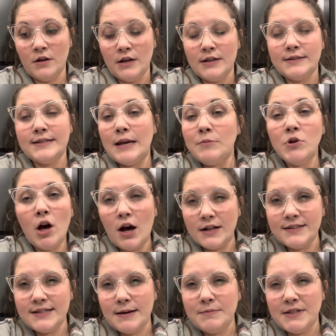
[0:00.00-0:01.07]
same
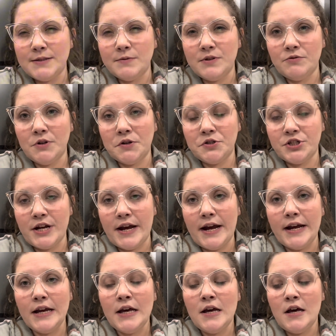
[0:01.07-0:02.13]
concept as with
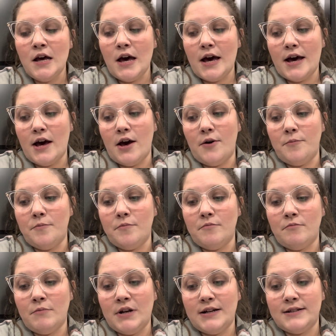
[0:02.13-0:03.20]
crochet,
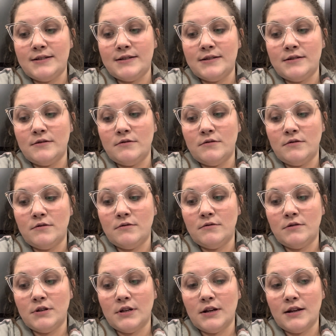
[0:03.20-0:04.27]
but
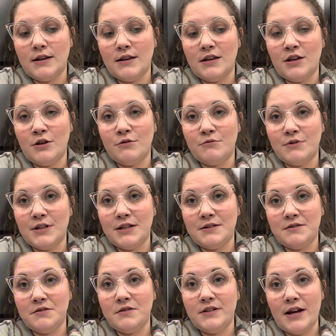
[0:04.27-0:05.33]
you
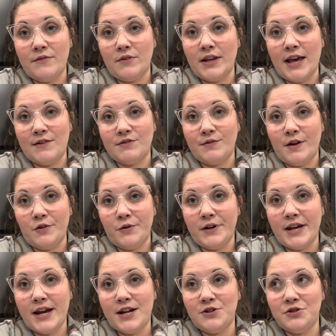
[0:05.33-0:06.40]
definitely have to follow a
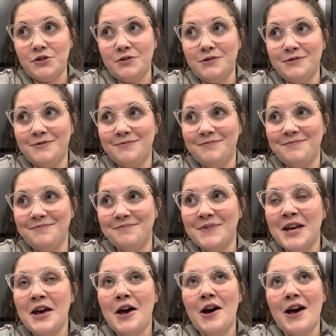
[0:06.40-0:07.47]
gauge.
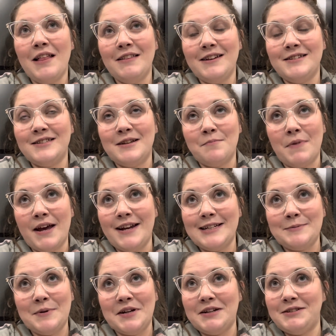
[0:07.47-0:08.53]
At least in my
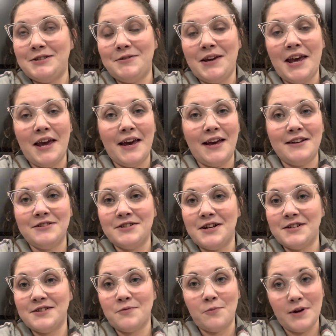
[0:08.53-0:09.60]
experience, you can't
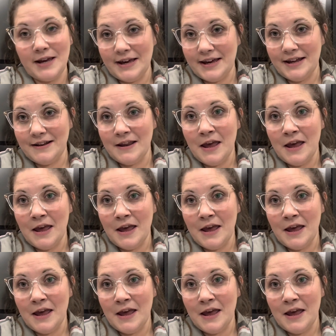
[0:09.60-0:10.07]
just wing it.